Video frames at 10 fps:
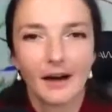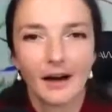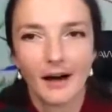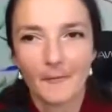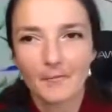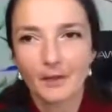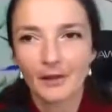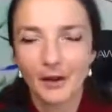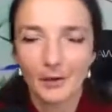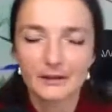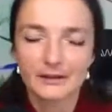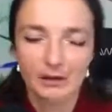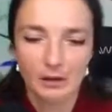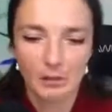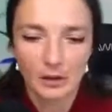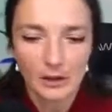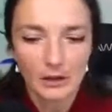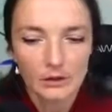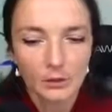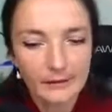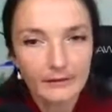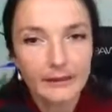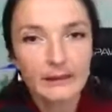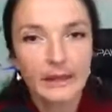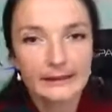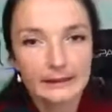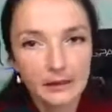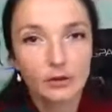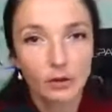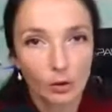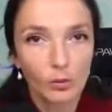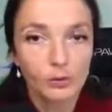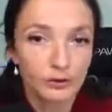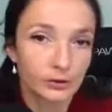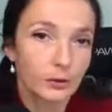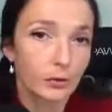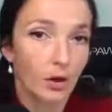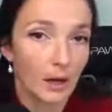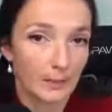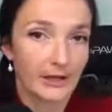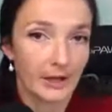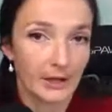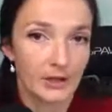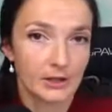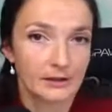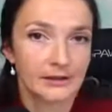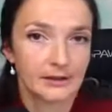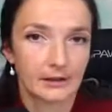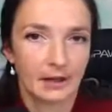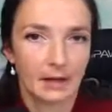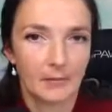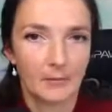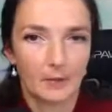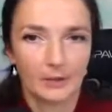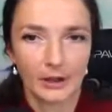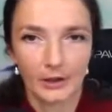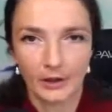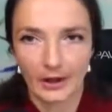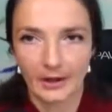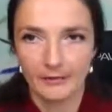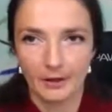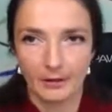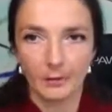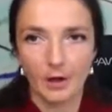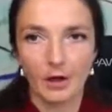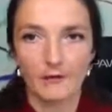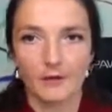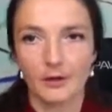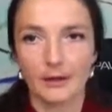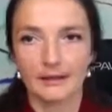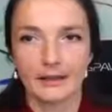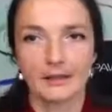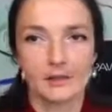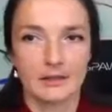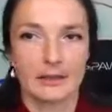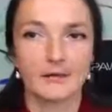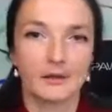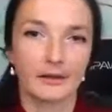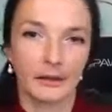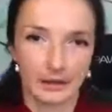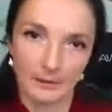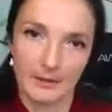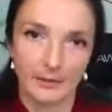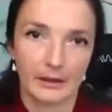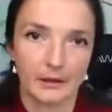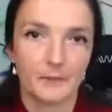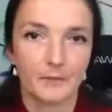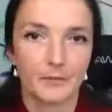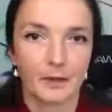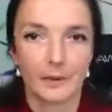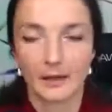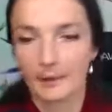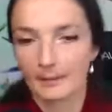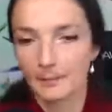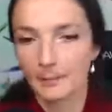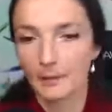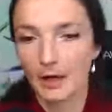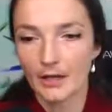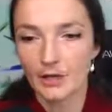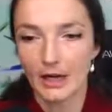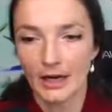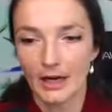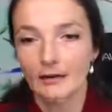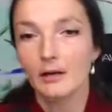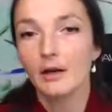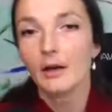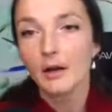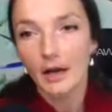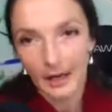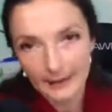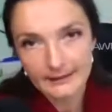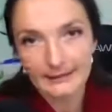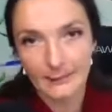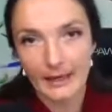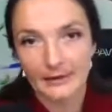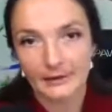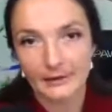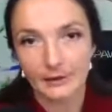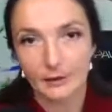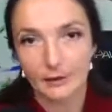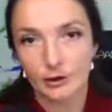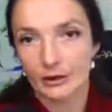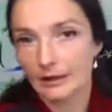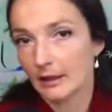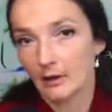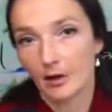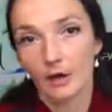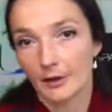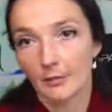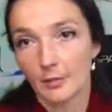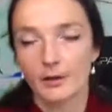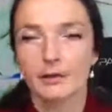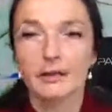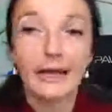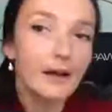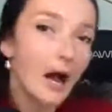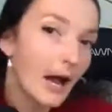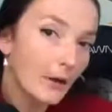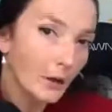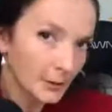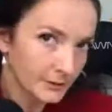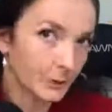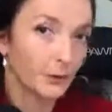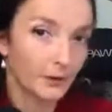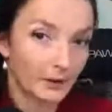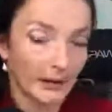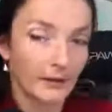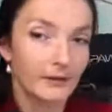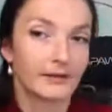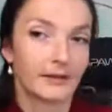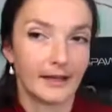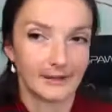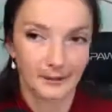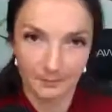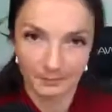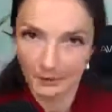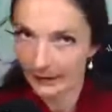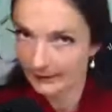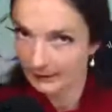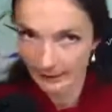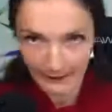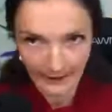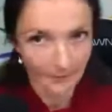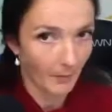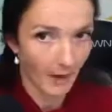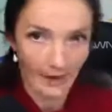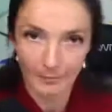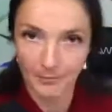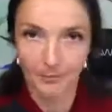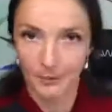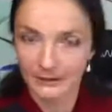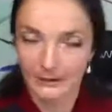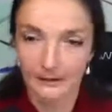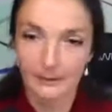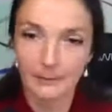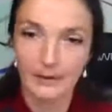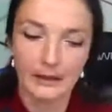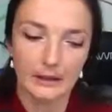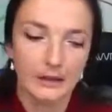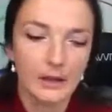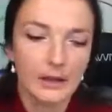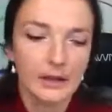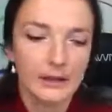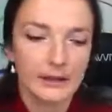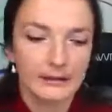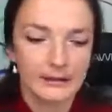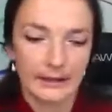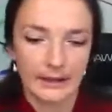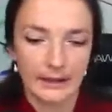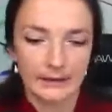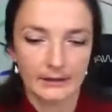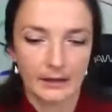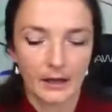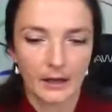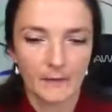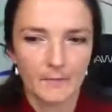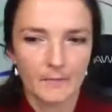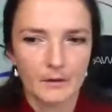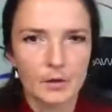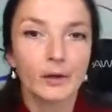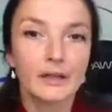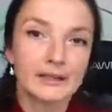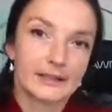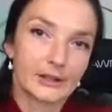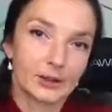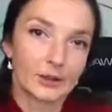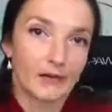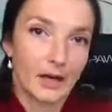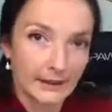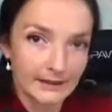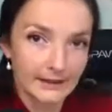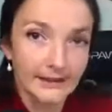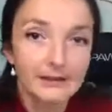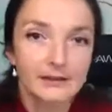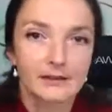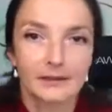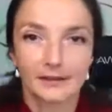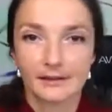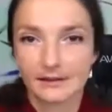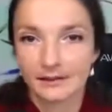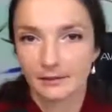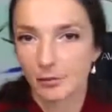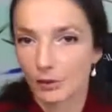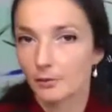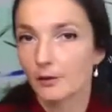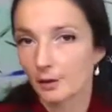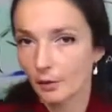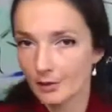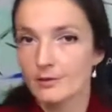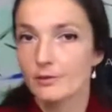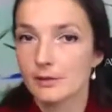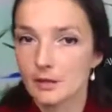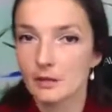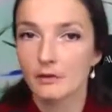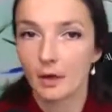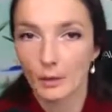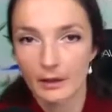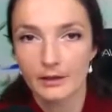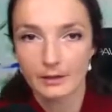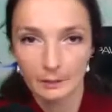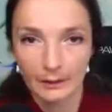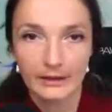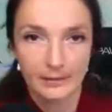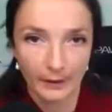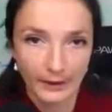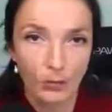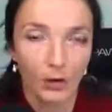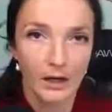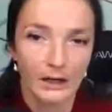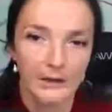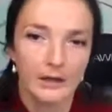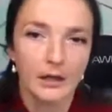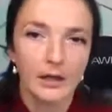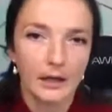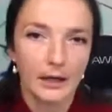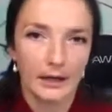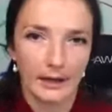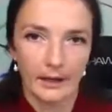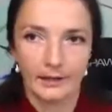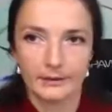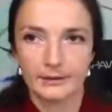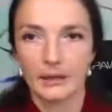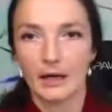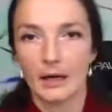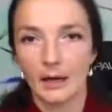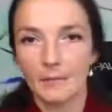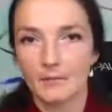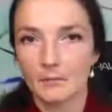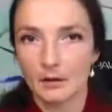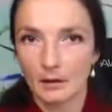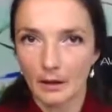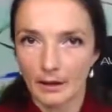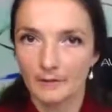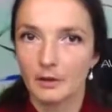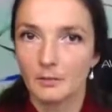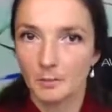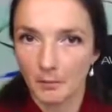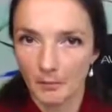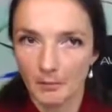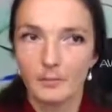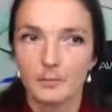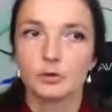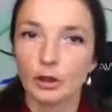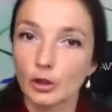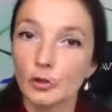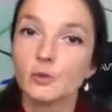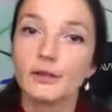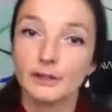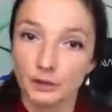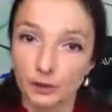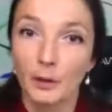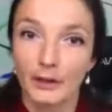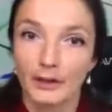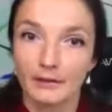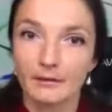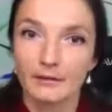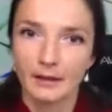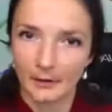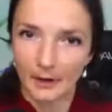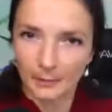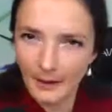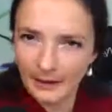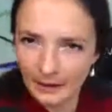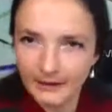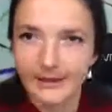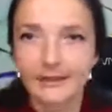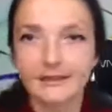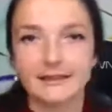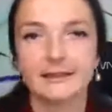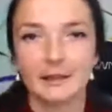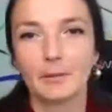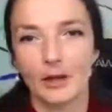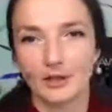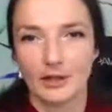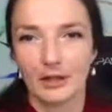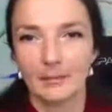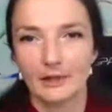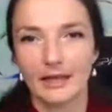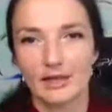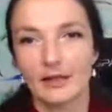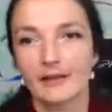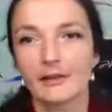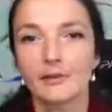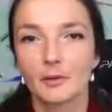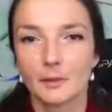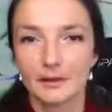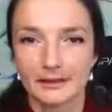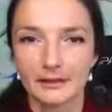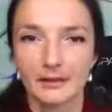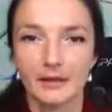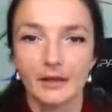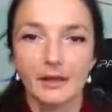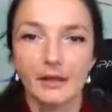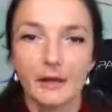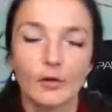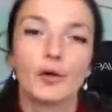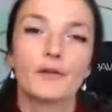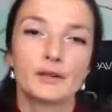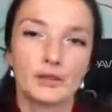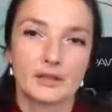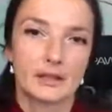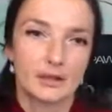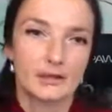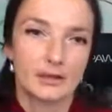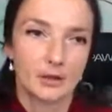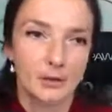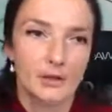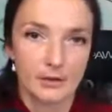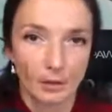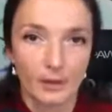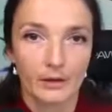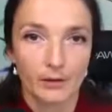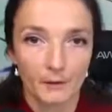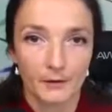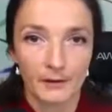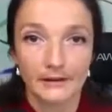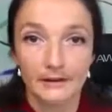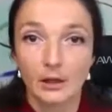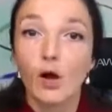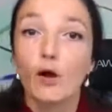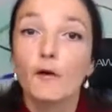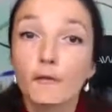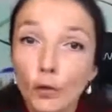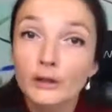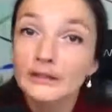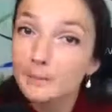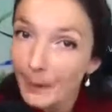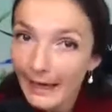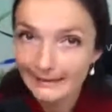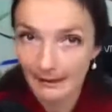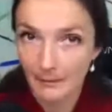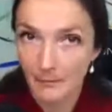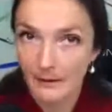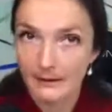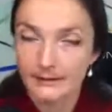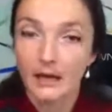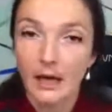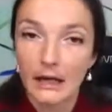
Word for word: Um, you know, so so I see I see those two applications um, that are kind of a cover, and there's everything in between right? But blockchain and space industry are important. And I also think that that's again my personal opinion is that um, tokenization of assets is what we're going to see growing in 2021 and um, kind of a securities token and it is still a blockchain application i think we will see a lot of interesting securities token offerings for space companies.